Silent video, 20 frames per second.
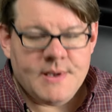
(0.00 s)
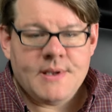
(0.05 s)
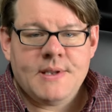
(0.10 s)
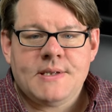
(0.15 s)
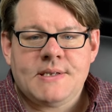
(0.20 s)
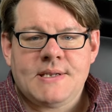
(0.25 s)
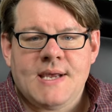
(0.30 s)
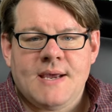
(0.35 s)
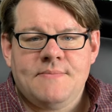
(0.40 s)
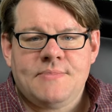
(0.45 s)

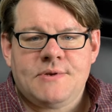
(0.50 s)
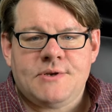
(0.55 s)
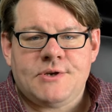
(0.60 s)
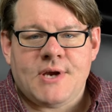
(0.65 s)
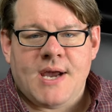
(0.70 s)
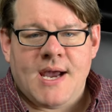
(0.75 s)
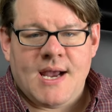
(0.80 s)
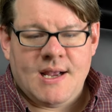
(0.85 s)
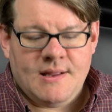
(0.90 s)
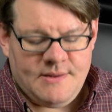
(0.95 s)
Seb's
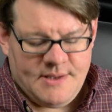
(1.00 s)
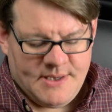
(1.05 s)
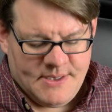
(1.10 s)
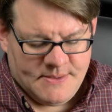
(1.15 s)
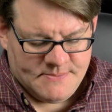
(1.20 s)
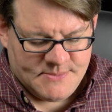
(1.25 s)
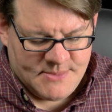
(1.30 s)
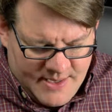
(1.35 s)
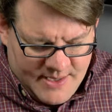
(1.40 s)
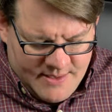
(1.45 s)
Jacqueline.
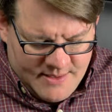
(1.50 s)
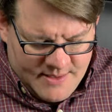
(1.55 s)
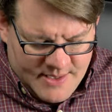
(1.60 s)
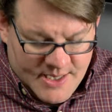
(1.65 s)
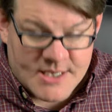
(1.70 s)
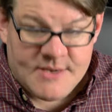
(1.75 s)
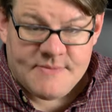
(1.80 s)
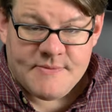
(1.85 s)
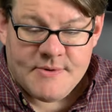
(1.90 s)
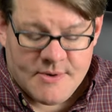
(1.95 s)

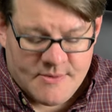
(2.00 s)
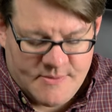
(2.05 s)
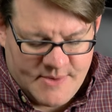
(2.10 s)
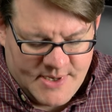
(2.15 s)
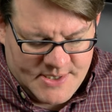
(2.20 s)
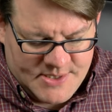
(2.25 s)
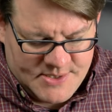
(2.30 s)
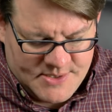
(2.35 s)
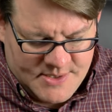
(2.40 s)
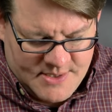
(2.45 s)
Thanks for your
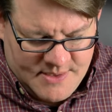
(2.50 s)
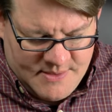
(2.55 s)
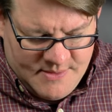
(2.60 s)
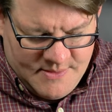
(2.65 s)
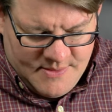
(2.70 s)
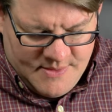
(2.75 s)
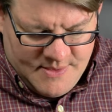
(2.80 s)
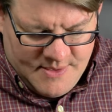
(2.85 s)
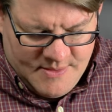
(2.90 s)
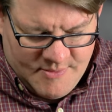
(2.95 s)
question.
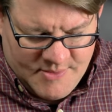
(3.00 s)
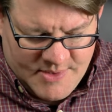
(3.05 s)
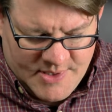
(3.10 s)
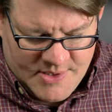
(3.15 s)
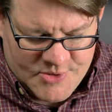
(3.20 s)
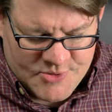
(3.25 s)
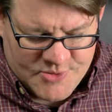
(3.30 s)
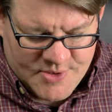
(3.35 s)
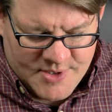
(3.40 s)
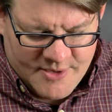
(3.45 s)
Really
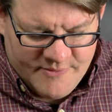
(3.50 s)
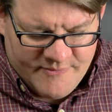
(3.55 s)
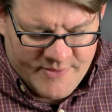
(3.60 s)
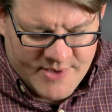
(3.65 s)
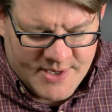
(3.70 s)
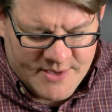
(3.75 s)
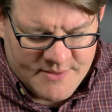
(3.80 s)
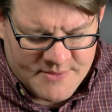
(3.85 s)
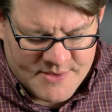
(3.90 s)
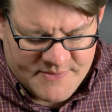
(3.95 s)
enjoying your
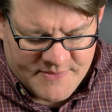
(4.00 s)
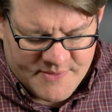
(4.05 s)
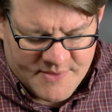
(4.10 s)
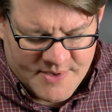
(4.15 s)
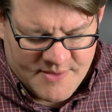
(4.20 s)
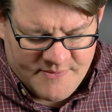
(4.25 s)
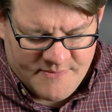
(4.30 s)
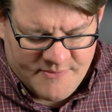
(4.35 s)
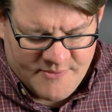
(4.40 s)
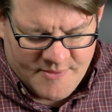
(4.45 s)
videos.
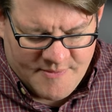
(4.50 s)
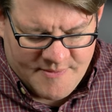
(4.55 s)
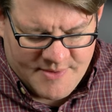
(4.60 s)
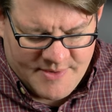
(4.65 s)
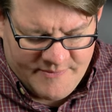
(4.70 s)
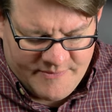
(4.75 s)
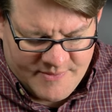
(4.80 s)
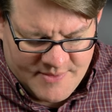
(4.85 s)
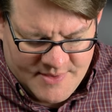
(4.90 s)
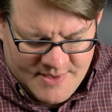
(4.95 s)
Very
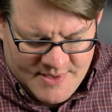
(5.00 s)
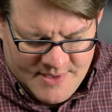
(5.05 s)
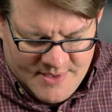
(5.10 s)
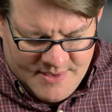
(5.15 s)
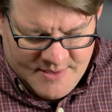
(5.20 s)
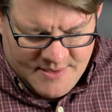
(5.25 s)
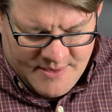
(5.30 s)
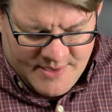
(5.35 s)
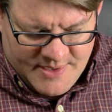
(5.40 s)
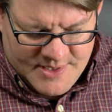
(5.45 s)
informative,
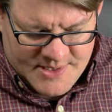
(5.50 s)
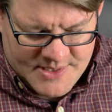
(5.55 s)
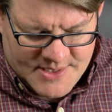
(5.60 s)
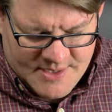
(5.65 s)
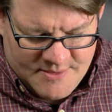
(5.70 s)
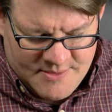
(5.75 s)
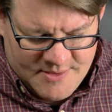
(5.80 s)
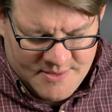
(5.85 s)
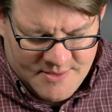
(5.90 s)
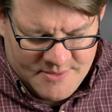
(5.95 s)
honest,
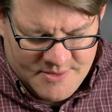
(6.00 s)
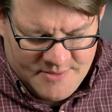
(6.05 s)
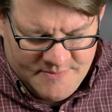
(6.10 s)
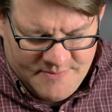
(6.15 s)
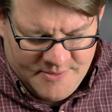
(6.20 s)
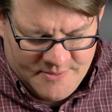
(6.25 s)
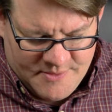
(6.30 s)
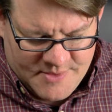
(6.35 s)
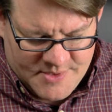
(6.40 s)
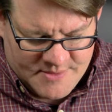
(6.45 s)
down to earth
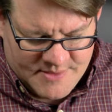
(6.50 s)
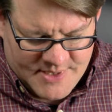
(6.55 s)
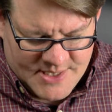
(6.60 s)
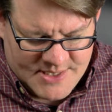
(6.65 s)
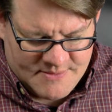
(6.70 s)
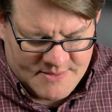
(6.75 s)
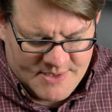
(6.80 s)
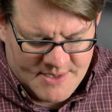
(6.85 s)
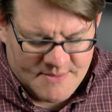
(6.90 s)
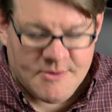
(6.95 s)
approach. Well,
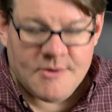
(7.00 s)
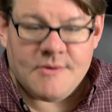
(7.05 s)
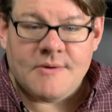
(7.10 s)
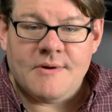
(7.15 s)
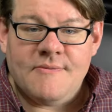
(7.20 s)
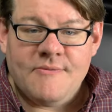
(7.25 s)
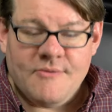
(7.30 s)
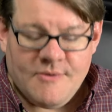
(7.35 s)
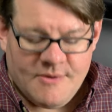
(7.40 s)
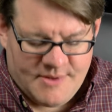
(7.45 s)
that's what I'm
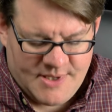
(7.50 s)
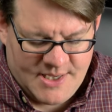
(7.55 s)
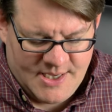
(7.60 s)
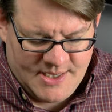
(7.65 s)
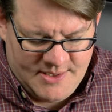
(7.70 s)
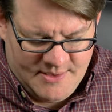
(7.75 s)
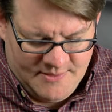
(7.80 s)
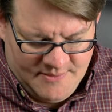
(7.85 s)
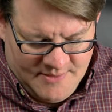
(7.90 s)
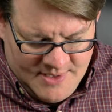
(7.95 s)
going for.
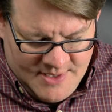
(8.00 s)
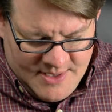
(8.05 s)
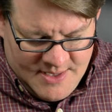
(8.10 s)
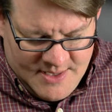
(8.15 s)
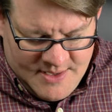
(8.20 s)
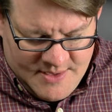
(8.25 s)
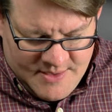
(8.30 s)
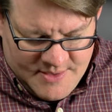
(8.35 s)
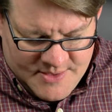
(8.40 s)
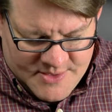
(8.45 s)
Thank you.
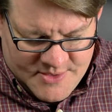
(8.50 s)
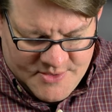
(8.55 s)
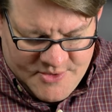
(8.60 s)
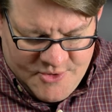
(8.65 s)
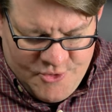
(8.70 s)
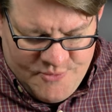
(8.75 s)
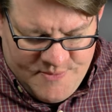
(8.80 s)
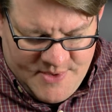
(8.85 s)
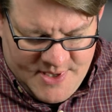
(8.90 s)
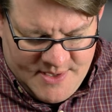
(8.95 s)
He's a
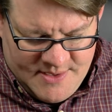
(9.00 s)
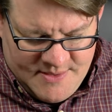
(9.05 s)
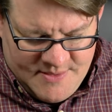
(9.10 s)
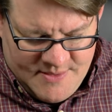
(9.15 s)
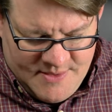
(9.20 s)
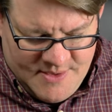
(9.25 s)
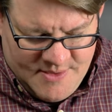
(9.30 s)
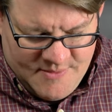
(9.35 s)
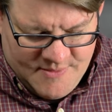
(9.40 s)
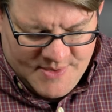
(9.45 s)
newbie.
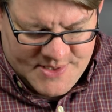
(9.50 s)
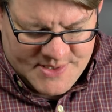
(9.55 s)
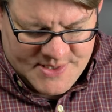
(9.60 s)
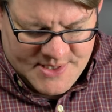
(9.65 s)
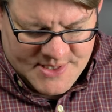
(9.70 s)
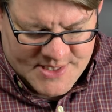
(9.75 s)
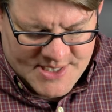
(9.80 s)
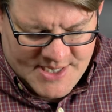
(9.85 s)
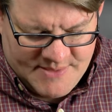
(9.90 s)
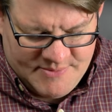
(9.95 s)
What's an
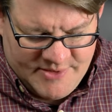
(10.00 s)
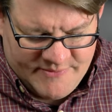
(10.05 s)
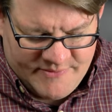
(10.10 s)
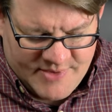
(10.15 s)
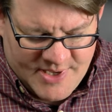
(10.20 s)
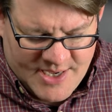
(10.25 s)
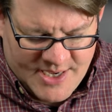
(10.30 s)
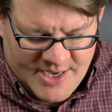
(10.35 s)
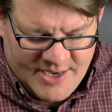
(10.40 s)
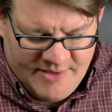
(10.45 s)
example of a
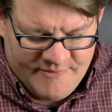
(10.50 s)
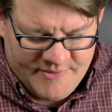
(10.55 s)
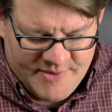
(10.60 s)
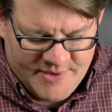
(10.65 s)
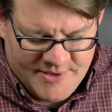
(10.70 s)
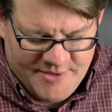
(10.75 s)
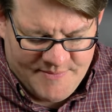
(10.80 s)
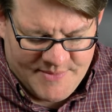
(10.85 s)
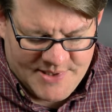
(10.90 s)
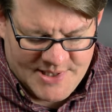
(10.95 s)
high
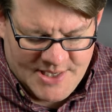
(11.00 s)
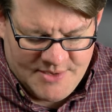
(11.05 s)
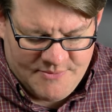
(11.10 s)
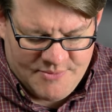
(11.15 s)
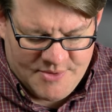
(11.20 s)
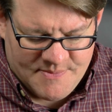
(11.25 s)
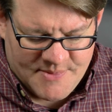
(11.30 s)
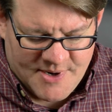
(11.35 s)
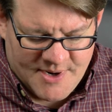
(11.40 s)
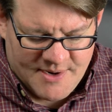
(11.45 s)
volume and
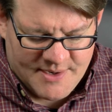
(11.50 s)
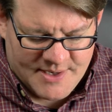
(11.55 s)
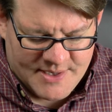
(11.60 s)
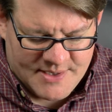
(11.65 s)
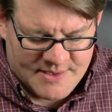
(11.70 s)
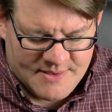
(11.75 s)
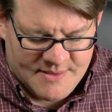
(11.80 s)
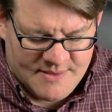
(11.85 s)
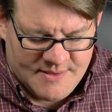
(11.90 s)
liquid market?